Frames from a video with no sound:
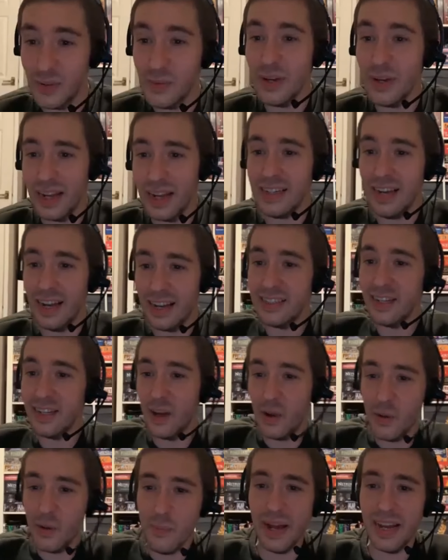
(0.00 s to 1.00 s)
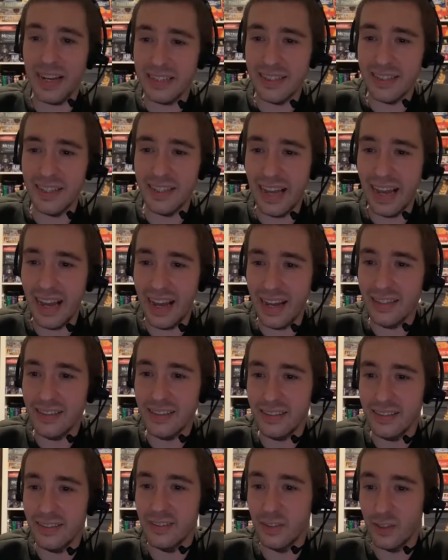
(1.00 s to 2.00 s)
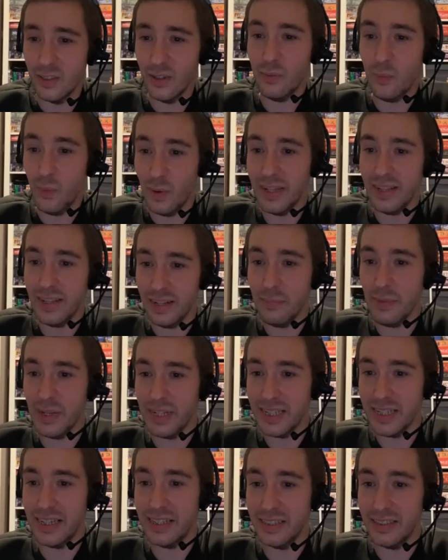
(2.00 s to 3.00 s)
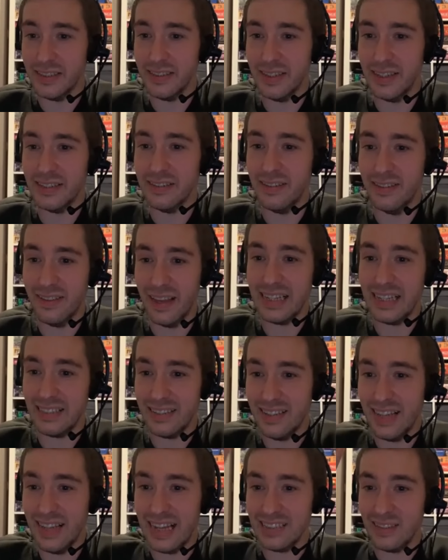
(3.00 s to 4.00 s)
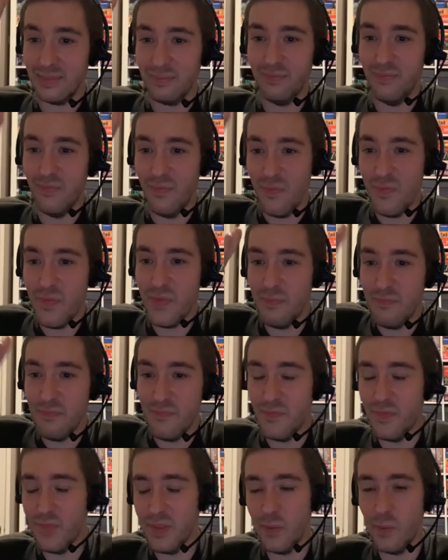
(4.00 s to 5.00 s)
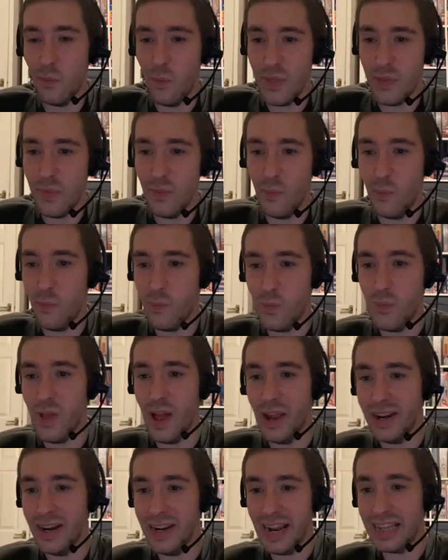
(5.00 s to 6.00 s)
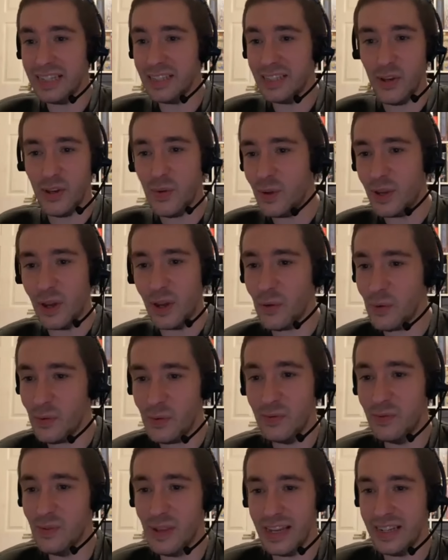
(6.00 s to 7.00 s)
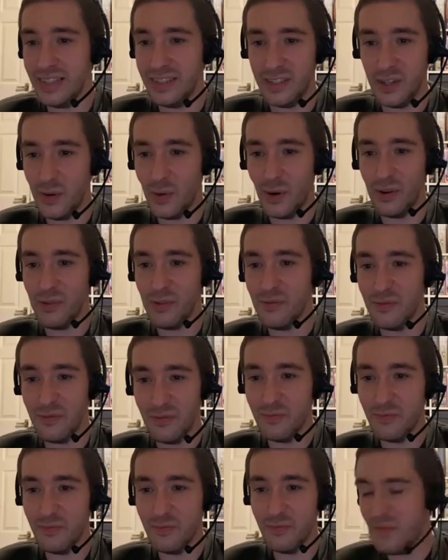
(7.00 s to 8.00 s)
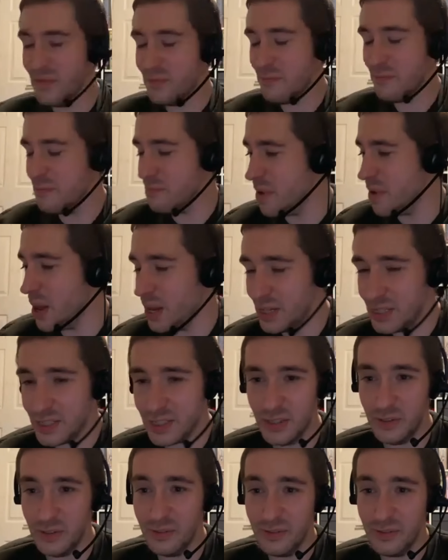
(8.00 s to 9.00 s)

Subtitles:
I'd go back to that, and sort of one of the limitations is that's with, unless you go into your own personal